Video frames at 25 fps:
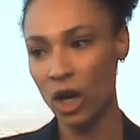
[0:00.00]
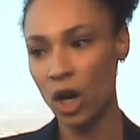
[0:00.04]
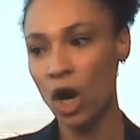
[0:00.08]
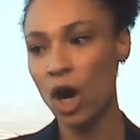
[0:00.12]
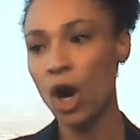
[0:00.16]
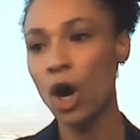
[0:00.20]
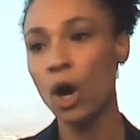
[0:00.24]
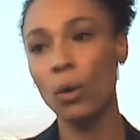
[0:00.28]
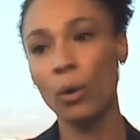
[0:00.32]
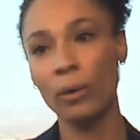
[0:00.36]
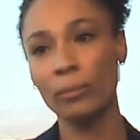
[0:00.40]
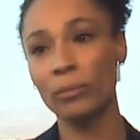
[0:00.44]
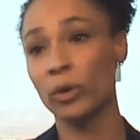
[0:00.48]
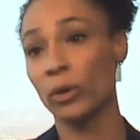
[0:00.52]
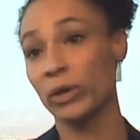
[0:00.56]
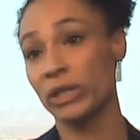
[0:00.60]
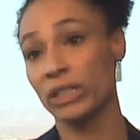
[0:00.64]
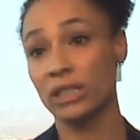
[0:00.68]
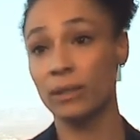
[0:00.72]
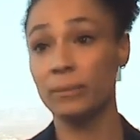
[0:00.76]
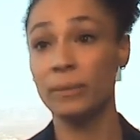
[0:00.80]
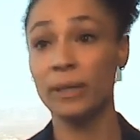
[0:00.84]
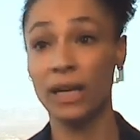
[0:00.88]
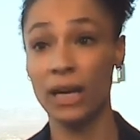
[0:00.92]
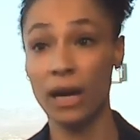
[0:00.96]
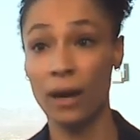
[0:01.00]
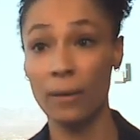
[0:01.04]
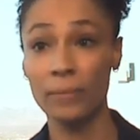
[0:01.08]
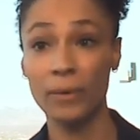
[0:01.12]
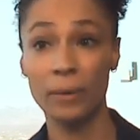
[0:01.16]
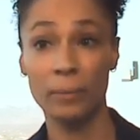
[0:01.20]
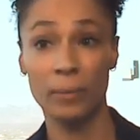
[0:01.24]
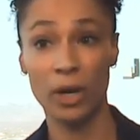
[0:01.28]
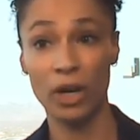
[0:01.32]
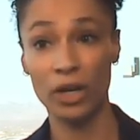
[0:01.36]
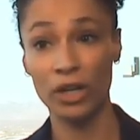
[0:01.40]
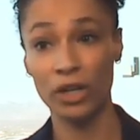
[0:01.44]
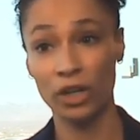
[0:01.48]
oh, I'm going to become the
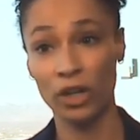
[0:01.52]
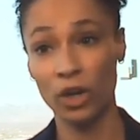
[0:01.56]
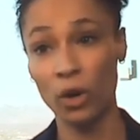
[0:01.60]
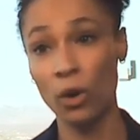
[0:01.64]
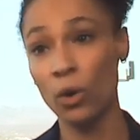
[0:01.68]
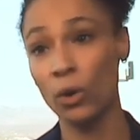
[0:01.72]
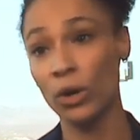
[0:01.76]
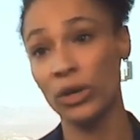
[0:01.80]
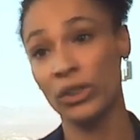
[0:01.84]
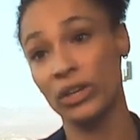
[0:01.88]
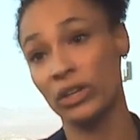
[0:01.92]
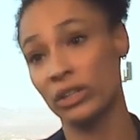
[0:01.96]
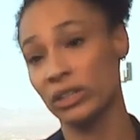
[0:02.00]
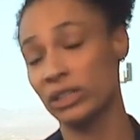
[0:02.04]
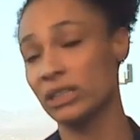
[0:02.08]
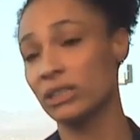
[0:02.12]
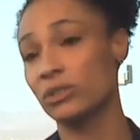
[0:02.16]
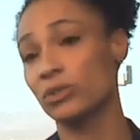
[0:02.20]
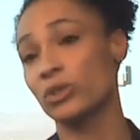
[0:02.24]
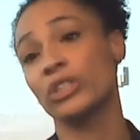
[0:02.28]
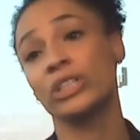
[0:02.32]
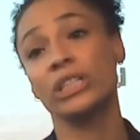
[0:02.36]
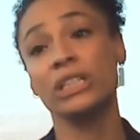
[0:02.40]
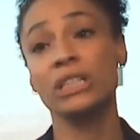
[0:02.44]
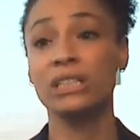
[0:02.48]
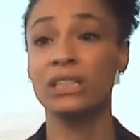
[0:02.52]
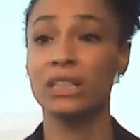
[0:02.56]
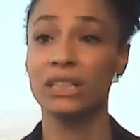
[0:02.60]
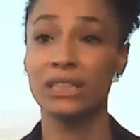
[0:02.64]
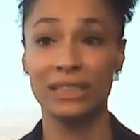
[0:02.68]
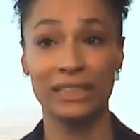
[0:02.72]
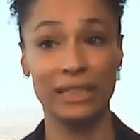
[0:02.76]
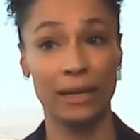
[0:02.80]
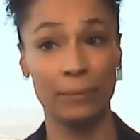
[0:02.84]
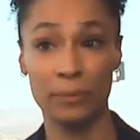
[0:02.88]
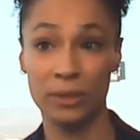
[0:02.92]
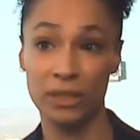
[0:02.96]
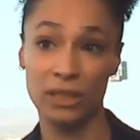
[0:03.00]
partner, or there's strategic
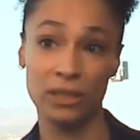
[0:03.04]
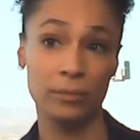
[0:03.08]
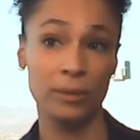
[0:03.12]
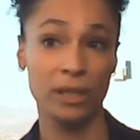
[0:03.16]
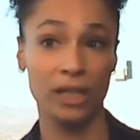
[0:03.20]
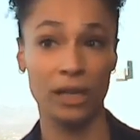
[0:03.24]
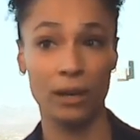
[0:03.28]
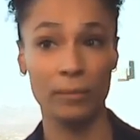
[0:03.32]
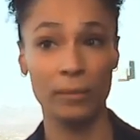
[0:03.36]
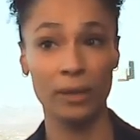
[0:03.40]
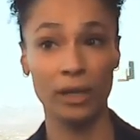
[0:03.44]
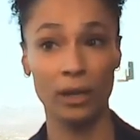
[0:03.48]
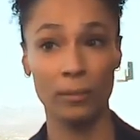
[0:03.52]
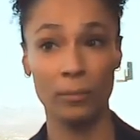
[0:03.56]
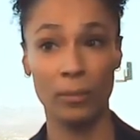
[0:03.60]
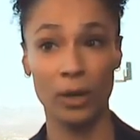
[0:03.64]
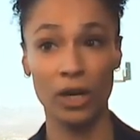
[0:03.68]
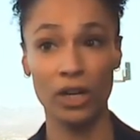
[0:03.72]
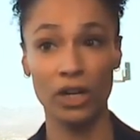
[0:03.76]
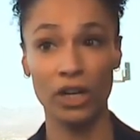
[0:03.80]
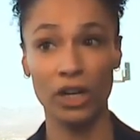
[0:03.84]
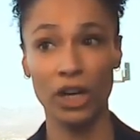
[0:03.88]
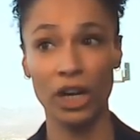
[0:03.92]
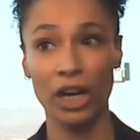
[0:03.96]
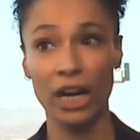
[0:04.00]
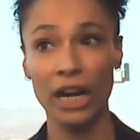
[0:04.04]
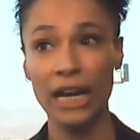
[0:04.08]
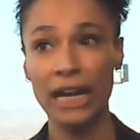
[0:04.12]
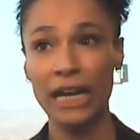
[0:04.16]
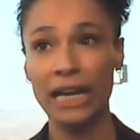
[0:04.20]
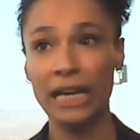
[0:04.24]
steps to becoming a partner.